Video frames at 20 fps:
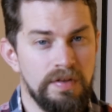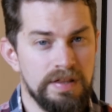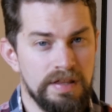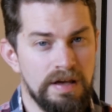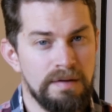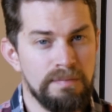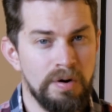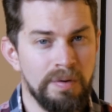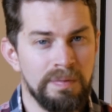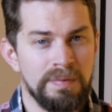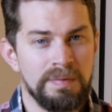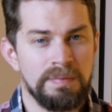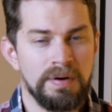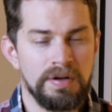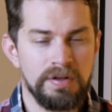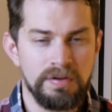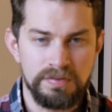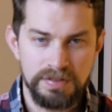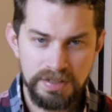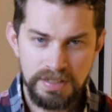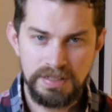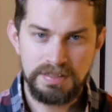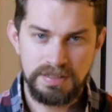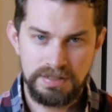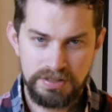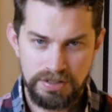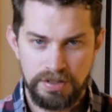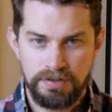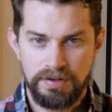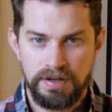in that moment, but you'll need to
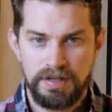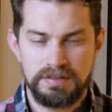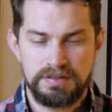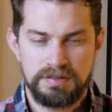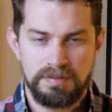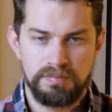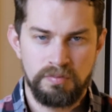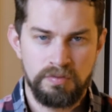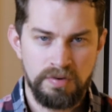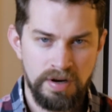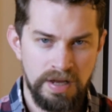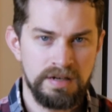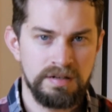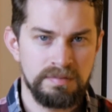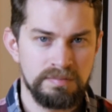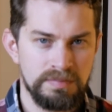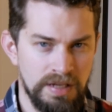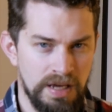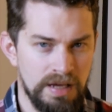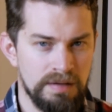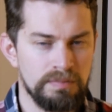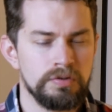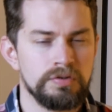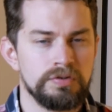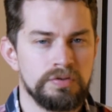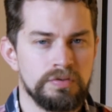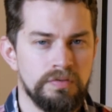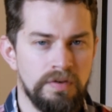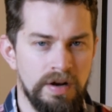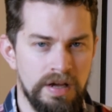generate some random
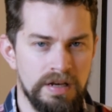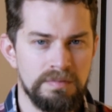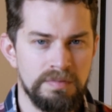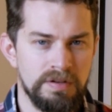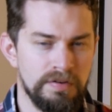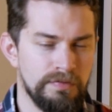tables or random